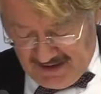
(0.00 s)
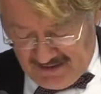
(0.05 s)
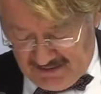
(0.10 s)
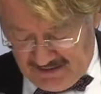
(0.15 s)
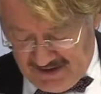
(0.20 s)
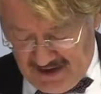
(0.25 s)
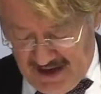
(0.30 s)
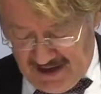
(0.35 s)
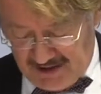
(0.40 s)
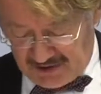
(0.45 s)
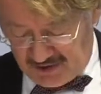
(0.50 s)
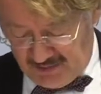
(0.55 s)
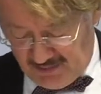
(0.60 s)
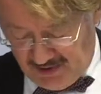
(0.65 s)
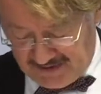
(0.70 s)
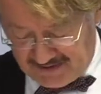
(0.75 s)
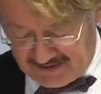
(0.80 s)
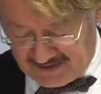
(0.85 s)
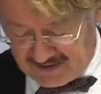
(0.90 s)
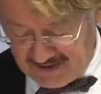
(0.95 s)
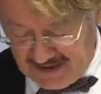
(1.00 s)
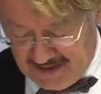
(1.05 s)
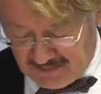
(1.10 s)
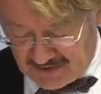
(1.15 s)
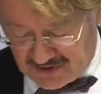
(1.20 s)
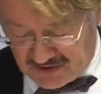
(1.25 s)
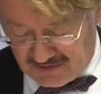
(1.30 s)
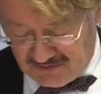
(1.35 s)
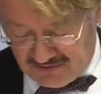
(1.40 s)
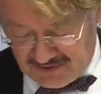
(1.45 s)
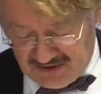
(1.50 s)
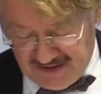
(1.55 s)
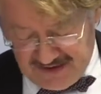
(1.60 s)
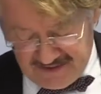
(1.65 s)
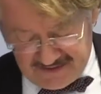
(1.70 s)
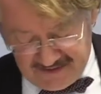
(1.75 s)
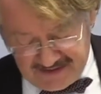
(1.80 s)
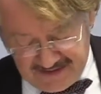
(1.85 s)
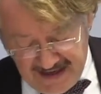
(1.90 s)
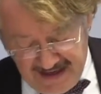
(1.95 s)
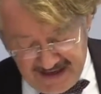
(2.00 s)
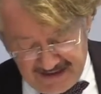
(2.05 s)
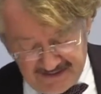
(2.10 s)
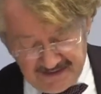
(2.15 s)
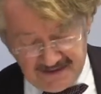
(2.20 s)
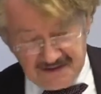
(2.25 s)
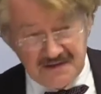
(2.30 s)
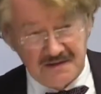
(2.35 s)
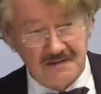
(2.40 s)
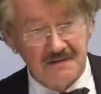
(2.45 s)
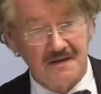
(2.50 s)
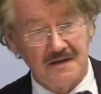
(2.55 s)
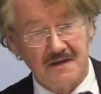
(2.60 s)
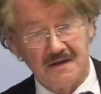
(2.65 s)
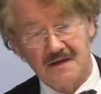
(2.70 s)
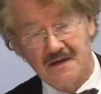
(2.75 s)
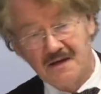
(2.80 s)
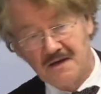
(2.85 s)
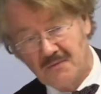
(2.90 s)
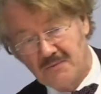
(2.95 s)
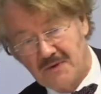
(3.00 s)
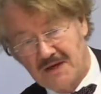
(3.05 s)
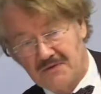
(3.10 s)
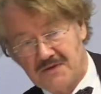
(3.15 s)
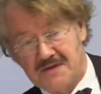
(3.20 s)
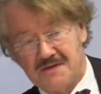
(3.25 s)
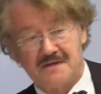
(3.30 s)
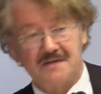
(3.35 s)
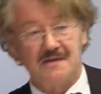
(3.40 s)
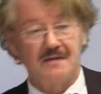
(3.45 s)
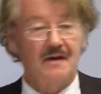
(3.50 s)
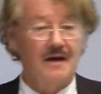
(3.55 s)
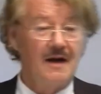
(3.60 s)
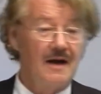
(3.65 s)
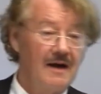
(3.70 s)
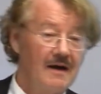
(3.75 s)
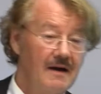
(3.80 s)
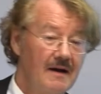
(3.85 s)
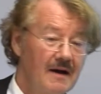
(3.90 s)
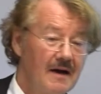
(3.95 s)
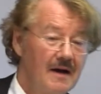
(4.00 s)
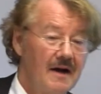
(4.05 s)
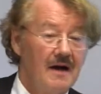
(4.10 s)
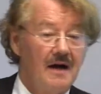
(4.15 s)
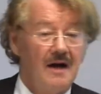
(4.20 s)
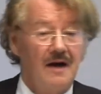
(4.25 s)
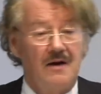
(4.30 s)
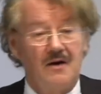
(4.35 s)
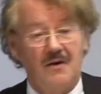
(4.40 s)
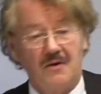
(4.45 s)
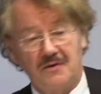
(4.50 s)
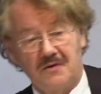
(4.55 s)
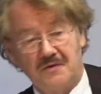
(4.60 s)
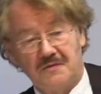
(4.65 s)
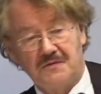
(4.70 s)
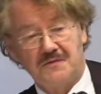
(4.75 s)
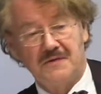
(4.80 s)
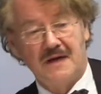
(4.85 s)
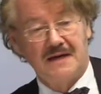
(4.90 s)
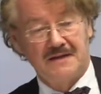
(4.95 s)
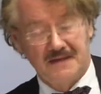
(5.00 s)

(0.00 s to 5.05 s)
and the acrobat seems to transcend. Where is our good